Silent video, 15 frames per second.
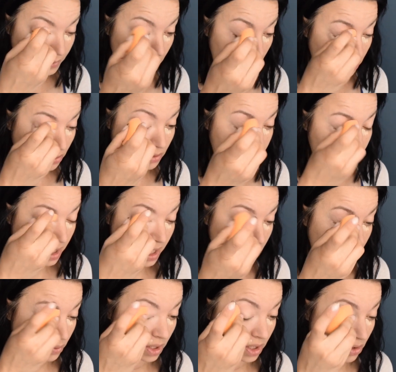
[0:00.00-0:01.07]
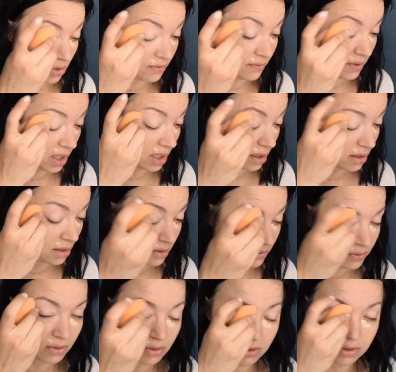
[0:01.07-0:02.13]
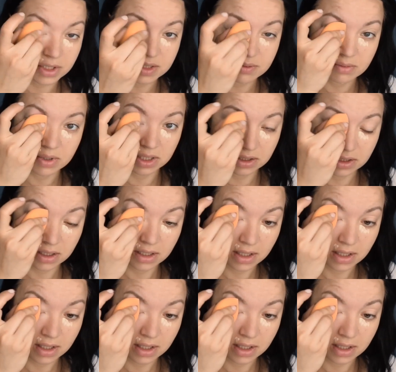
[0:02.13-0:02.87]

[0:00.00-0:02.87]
You could blend with your finger, of course, but